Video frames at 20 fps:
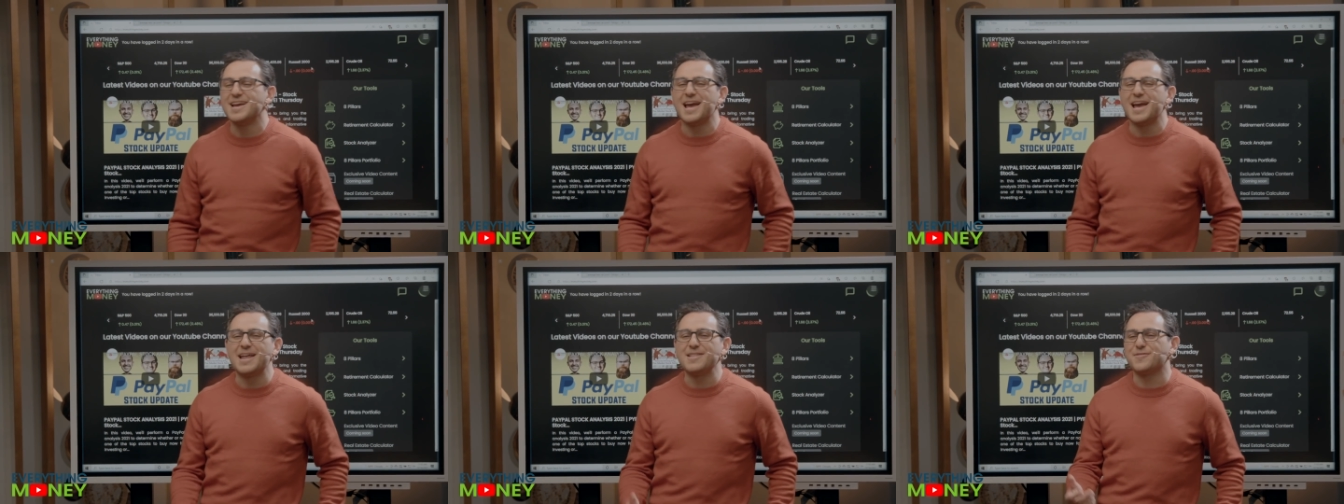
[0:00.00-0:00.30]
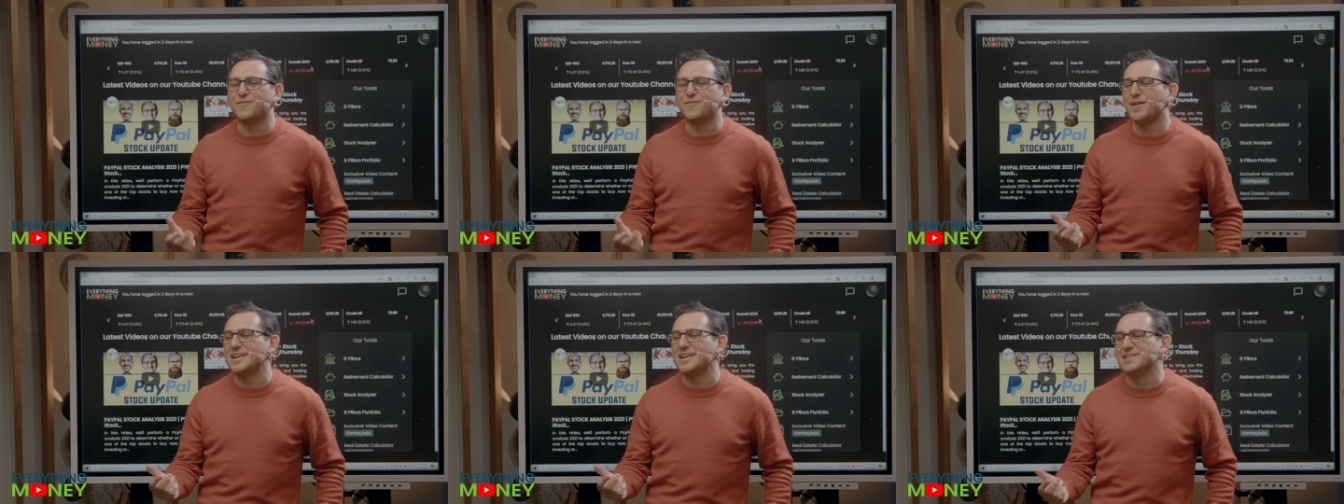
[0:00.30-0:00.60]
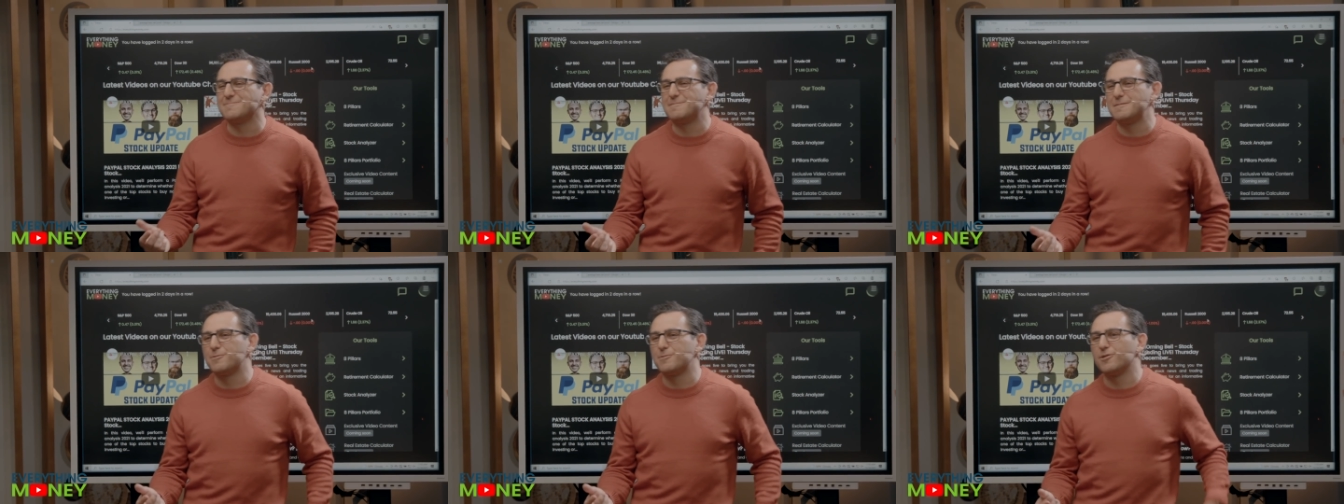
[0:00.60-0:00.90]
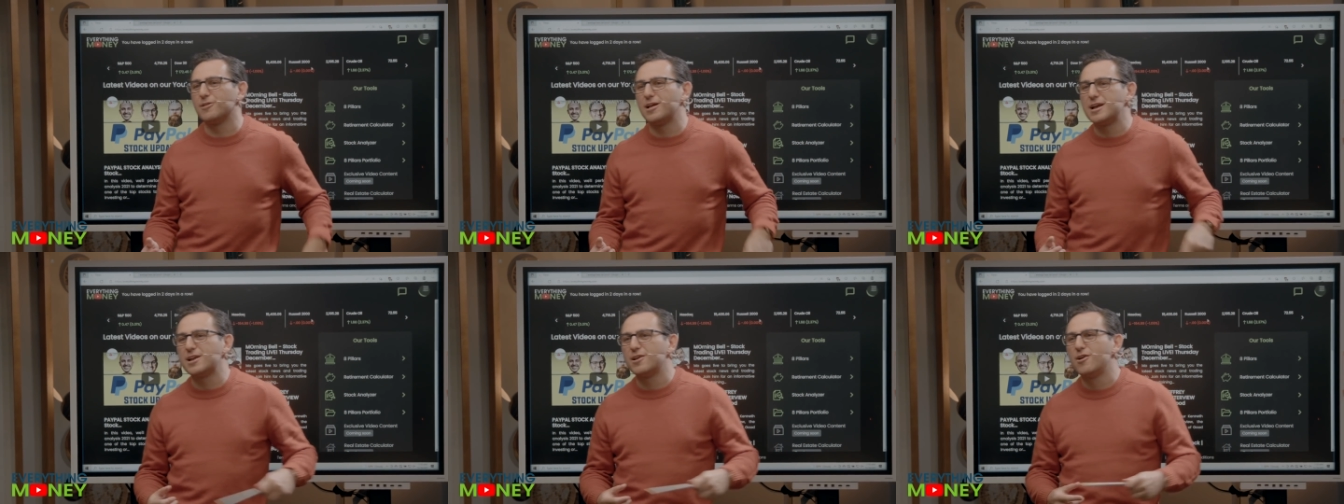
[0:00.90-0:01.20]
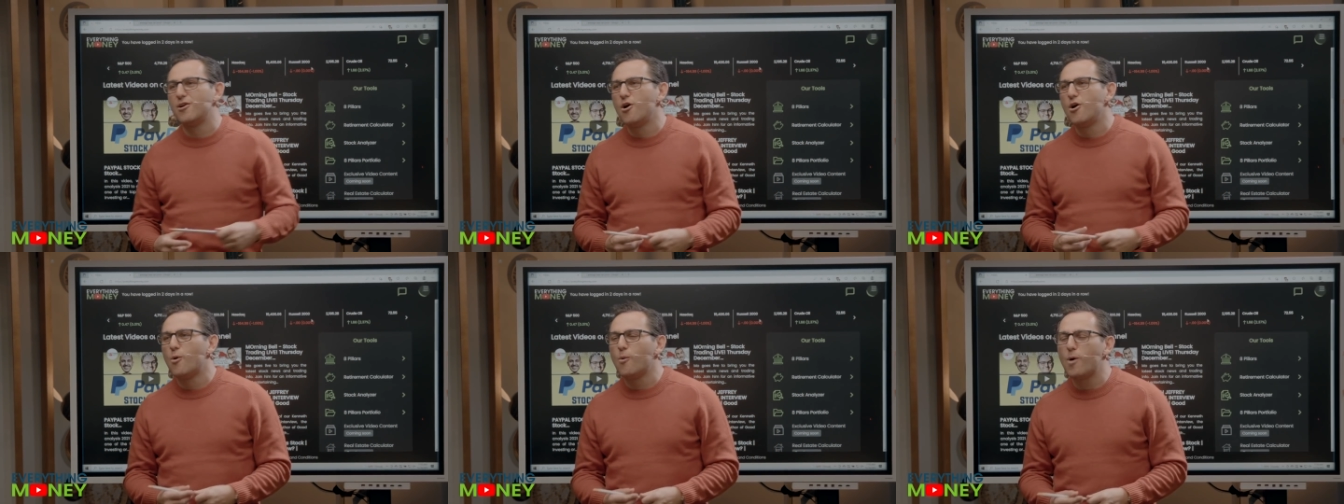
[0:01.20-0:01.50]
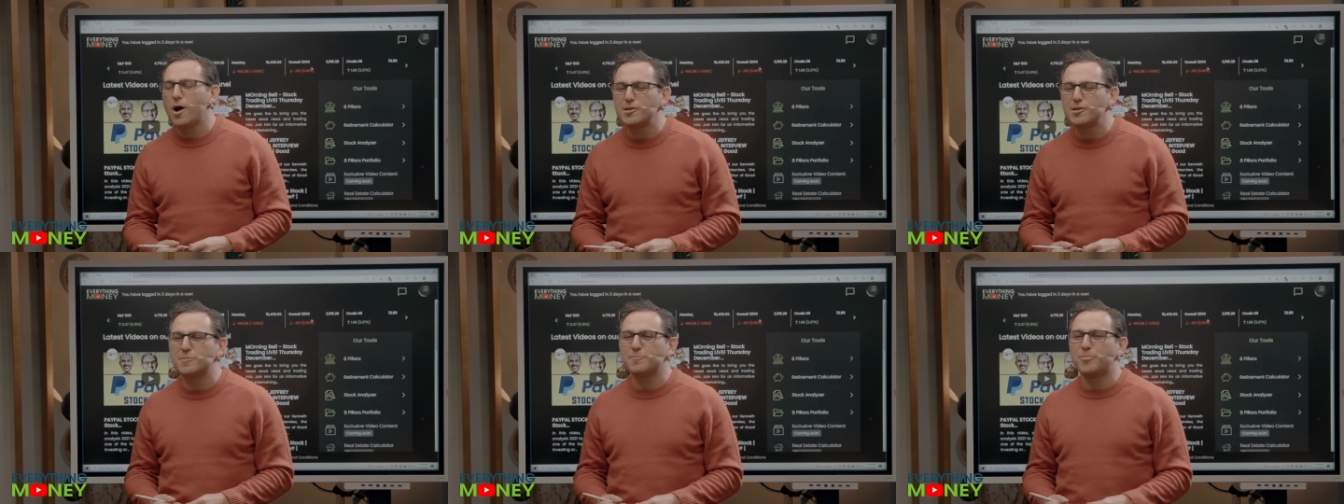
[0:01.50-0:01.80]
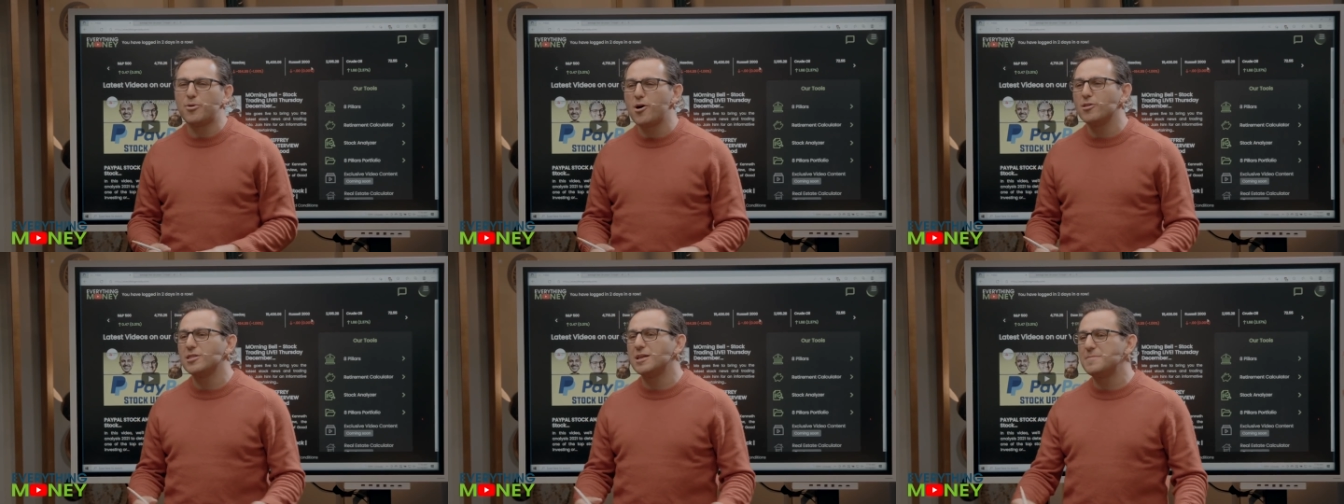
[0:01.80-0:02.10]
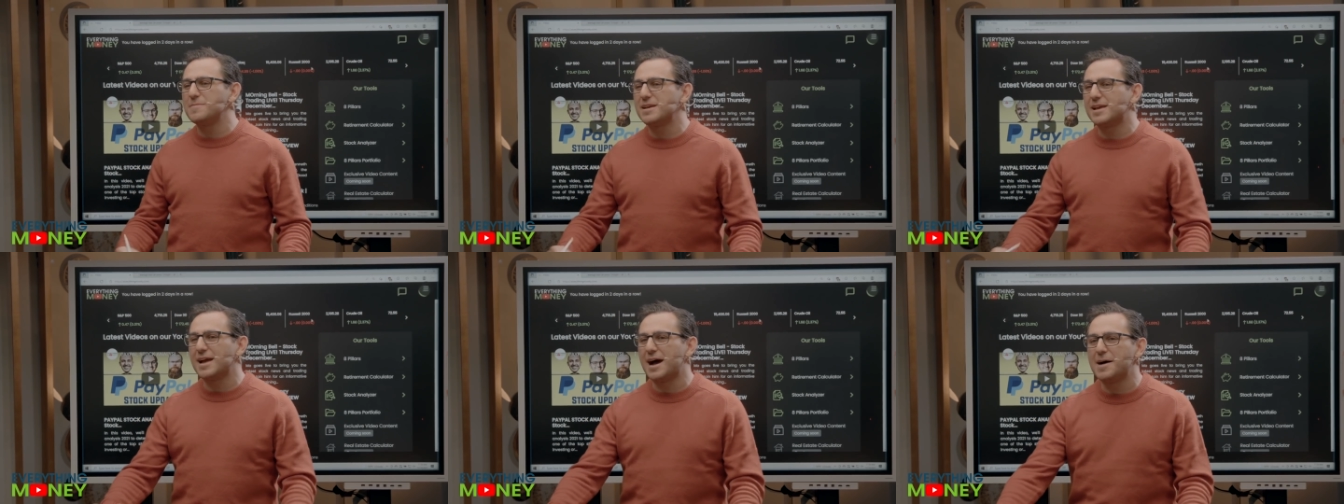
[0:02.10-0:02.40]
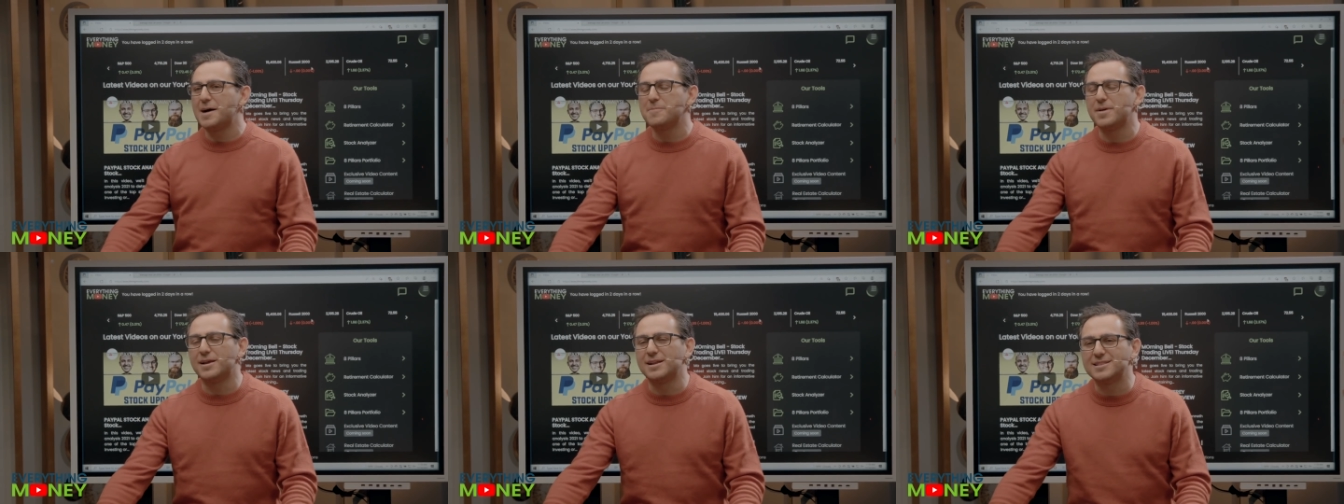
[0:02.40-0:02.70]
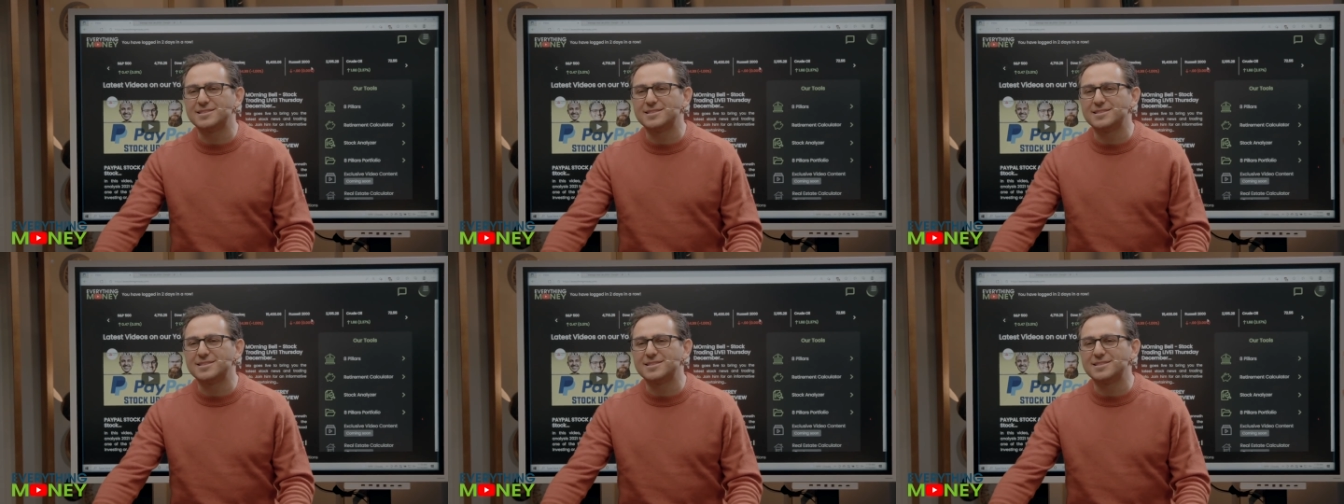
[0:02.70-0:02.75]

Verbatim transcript: And it's funny because people are like, why doesn't Paul let me comment?